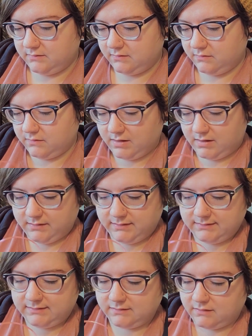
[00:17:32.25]
Oh god,
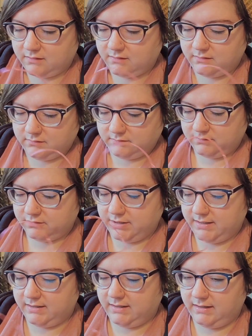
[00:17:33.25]
this is all
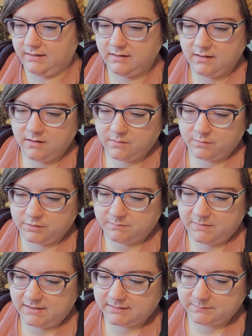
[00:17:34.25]
janky, which
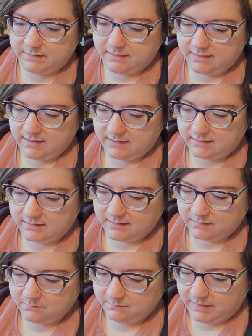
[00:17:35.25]
makes me think
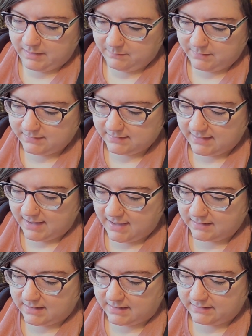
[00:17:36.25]
that maybe the
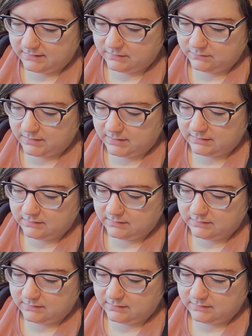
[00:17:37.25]
cat got into it.